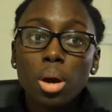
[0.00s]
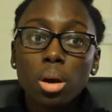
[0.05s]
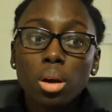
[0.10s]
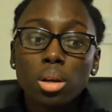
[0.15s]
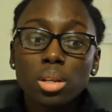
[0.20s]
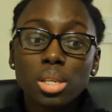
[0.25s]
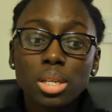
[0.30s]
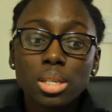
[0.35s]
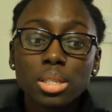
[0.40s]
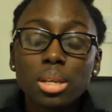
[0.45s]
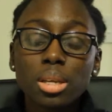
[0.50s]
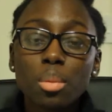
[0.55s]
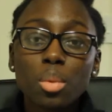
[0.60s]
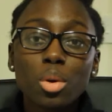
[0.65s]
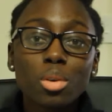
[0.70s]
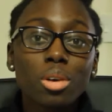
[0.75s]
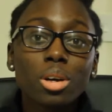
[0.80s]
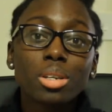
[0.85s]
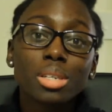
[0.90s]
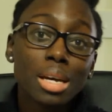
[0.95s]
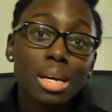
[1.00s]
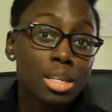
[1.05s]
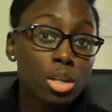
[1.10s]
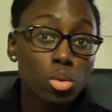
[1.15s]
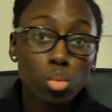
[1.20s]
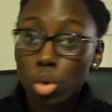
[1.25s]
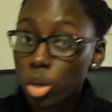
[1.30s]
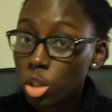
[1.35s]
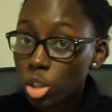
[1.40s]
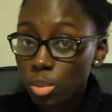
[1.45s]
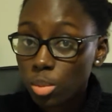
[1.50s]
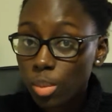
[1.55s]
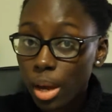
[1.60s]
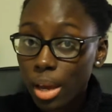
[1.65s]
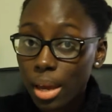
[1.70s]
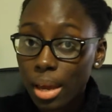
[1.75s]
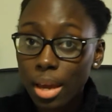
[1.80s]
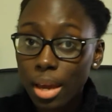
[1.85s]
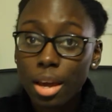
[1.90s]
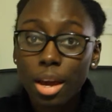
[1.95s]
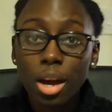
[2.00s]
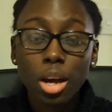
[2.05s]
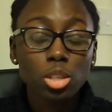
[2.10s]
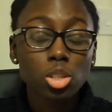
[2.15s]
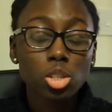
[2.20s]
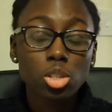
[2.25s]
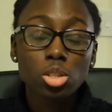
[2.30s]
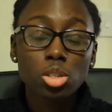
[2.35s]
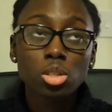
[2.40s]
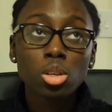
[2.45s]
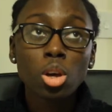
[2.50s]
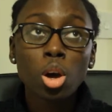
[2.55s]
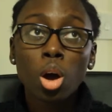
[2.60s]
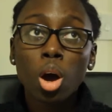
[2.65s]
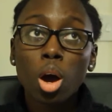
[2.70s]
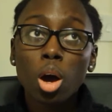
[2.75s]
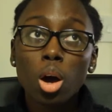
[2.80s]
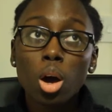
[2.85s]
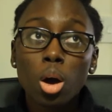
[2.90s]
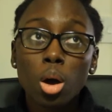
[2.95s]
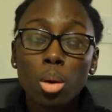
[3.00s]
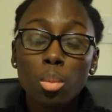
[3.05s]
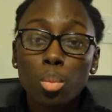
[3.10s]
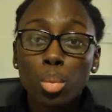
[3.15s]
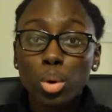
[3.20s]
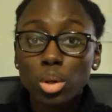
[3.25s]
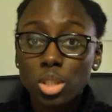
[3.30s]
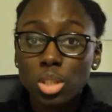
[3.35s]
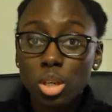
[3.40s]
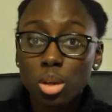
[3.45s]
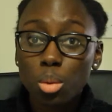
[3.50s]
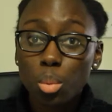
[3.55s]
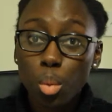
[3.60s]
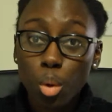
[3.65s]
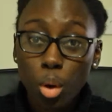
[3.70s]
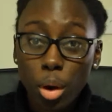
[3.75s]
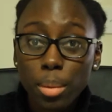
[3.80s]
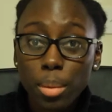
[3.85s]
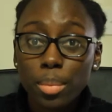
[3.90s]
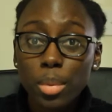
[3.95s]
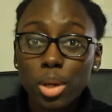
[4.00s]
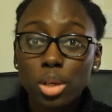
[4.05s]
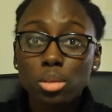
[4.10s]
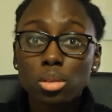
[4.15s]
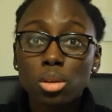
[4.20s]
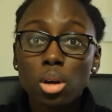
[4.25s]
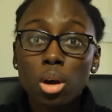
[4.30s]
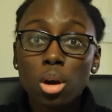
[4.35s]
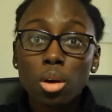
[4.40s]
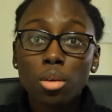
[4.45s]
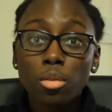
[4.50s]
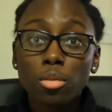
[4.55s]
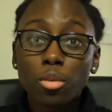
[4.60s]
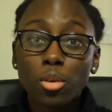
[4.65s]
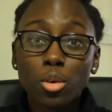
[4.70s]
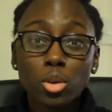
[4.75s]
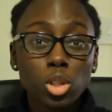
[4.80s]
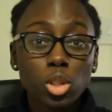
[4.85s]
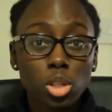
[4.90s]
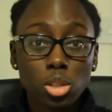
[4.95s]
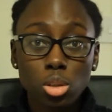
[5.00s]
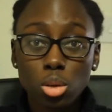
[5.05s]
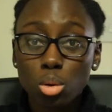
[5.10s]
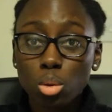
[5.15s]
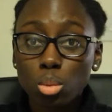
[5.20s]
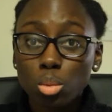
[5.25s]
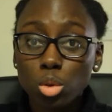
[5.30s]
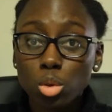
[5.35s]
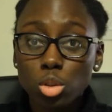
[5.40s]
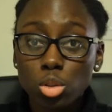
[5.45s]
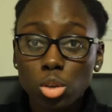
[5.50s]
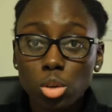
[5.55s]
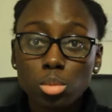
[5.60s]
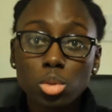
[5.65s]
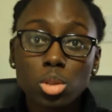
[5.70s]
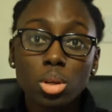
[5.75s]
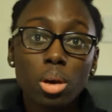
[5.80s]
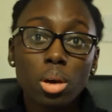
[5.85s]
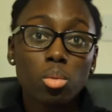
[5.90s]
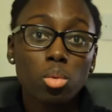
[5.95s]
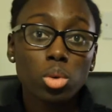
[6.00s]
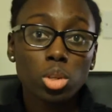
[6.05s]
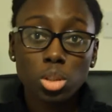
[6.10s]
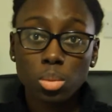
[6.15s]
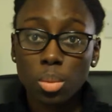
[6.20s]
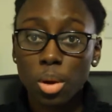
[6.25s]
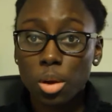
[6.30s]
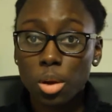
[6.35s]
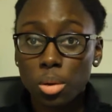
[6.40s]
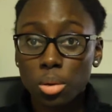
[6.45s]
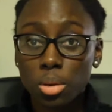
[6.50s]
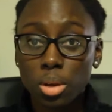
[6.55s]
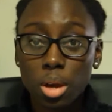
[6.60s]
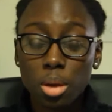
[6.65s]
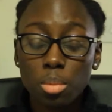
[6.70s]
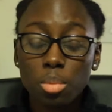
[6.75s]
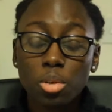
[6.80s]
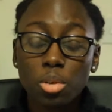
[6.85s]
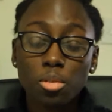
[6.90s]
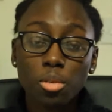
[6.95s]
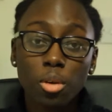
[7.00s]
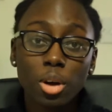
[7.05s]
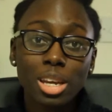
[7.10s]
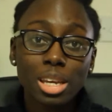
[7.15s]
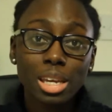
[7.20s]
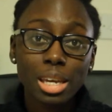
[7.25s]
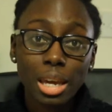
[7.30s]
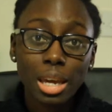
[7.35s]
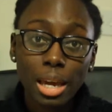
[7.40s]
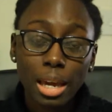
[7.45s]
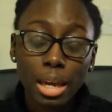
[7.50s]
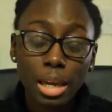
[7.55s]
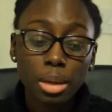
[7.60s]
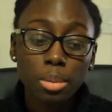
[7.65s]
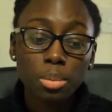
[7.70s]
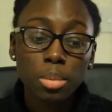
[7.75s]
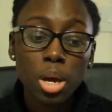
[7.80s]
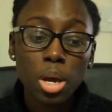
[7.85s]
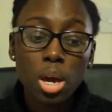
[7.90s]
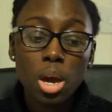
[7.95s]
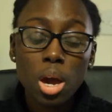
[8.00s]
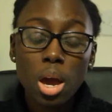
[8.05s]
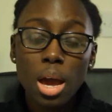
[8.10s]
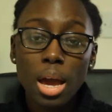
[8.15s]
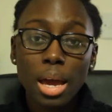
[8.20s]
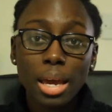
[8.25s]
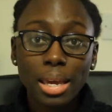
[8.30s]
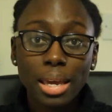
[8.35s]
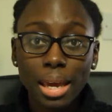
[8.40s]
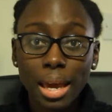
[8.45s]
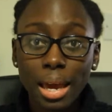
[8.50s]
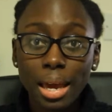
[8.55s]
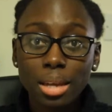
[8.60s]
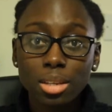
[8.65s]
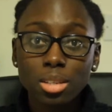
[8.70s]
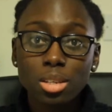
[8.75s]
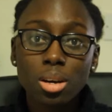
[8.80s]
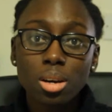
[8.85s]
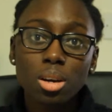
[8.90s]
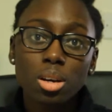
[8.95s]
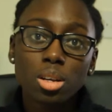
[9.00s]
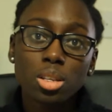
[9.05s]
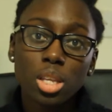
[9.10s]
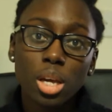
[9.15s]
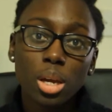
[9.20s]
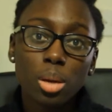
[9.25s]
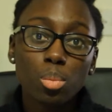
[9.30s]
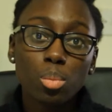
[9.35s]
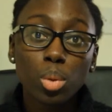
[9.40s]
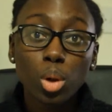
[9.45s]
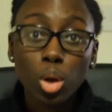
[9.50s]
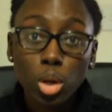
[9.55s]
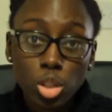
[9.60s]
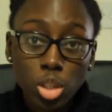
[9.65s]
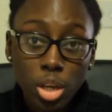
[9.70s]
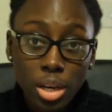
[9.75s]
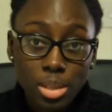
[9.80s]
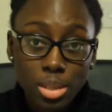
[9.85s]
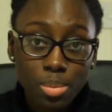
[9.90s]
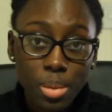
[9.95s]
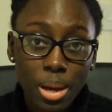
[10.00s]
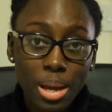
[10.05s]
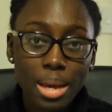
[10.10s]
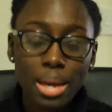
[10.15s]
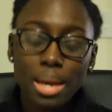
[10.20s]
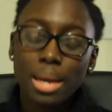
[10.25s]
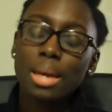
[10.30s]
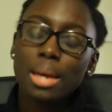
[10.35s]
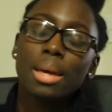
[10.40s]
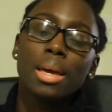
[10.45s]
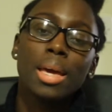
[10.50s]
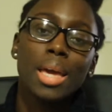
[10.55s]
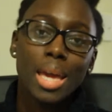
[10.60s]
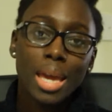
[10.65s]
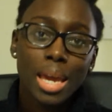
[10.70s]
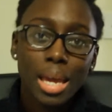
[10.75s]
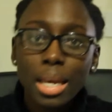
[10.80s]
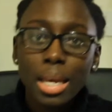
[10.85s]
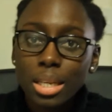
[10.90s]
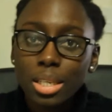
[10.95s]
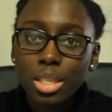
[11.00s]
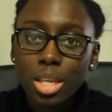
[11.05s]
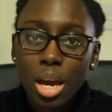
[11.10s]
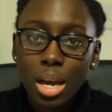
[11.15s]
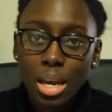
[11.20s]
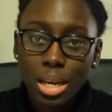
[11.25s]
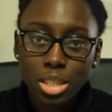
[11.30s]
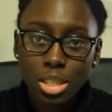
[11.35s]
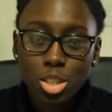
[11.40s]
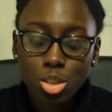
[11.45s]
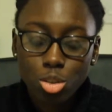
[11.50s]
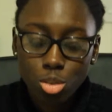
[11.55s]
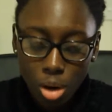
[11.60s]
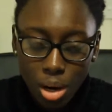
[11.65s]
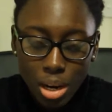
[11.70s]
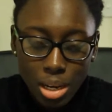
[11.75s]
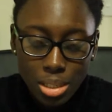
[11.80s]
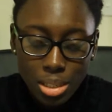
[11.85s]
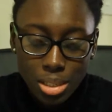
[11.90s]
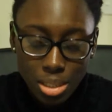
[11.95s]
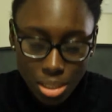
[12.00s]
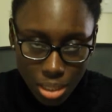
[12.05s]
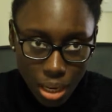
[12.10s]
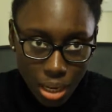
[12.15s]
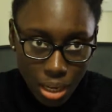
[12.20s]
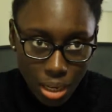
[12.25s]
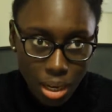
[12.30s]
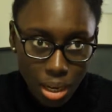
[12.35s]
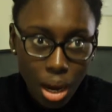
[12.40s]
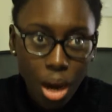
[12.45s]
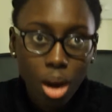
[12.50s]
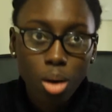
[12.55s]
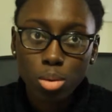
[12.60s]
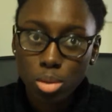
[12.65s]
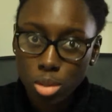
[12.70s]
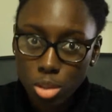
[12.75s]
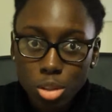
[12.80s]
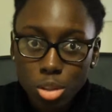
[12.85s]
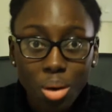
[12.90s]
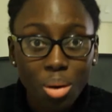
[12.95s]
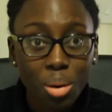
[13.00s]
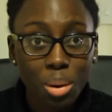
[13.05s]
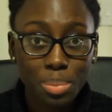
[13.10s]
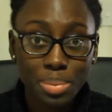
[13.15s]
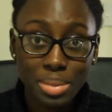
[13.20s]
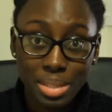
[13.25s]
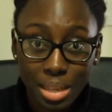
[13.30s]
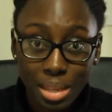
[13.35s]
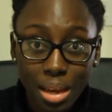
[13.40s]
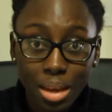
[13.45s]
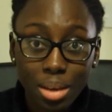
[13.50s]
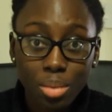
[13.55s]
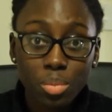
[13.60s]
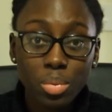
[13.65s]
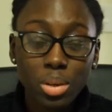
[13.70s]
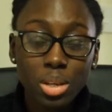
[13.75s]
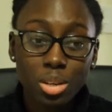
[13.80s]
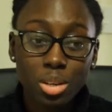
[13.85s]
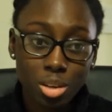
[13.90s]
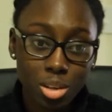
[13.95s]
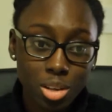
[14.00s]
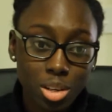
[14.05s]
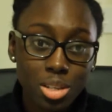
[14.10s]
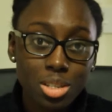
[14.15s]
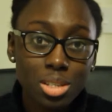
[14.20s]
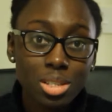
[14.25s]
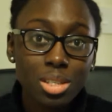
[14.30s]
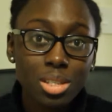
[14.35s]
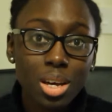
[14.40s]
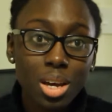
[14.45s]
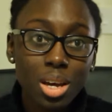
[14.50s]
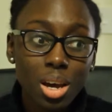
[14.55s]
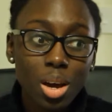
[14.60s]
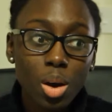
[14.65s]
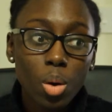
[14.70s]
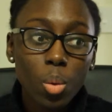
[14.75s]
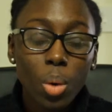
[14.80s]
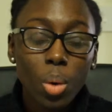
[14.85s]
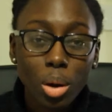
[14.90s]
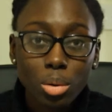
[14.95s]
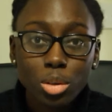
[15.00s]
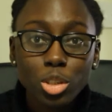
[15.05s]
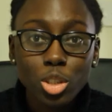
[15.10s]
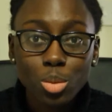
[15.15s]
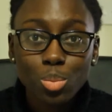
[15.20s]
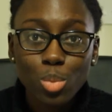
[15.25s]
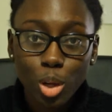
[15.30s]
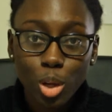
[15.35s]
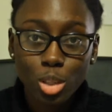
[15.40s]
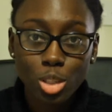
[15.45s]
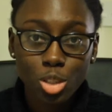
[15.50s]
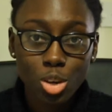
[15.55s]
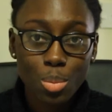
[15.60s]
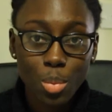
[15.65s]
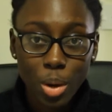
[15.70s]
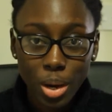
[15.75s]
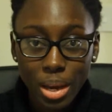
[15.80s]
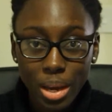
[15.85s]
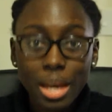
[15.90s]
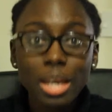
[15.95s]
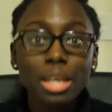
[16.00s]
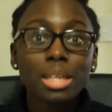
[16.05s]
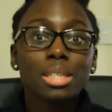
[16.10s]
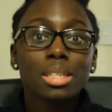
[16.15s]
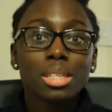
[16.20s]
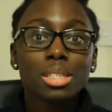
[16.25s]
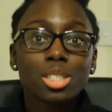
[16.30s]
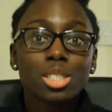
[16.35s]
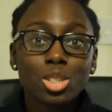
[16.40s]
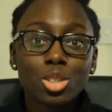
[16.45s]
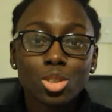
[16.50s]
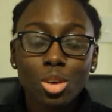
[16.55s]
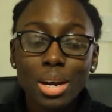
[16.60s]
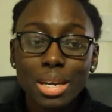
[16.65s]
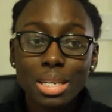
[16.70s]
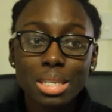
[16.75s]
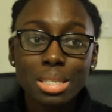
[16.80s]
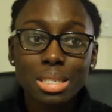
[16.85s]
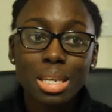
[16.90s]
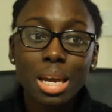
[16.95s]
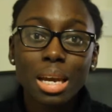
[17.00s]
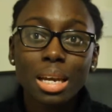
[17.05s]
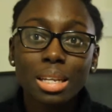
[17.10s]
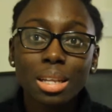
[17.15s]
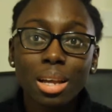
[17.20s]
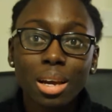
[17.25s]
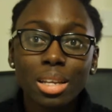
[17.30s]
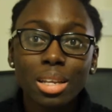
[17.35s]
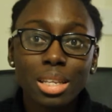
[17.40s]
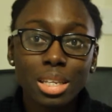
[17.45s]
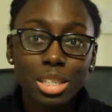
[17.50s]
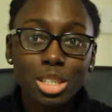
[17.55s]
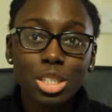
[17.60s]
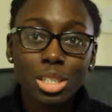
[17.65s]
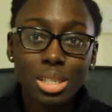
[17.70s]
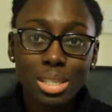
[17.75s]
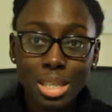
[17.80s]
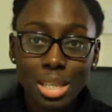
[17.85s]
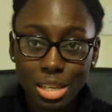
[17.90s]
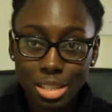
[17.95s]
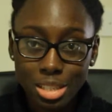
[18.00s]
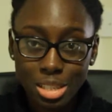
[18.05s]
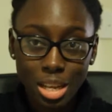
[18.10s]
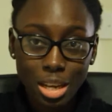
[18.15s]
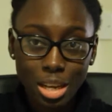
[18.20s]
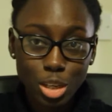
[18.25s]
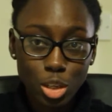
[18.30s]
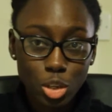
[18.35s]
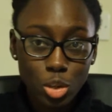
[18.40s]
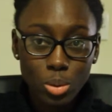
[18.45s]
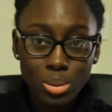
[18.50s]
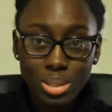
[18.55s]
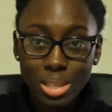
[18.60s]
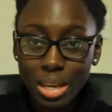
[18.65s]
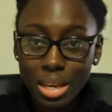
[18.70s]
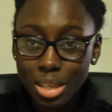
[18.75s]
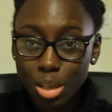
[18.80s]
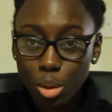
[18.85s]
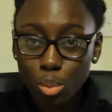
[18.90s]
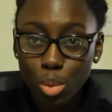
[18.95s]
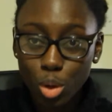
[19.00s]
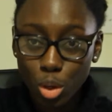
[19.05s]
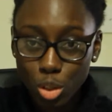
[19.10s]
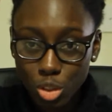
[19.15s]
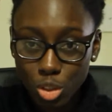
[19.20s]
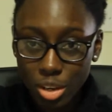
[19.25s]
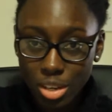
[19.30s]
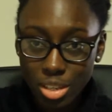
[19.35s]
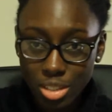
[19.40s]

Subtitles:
This time around I didn't wash my hair. I just booked an appointment for just a normal trim. So I washed my own hair before I came. Again, they blow dried my hair in its dry state. I was so upset, because why would you blow dry my hair in its dry state? Like literally, that's like you taking a blow dryer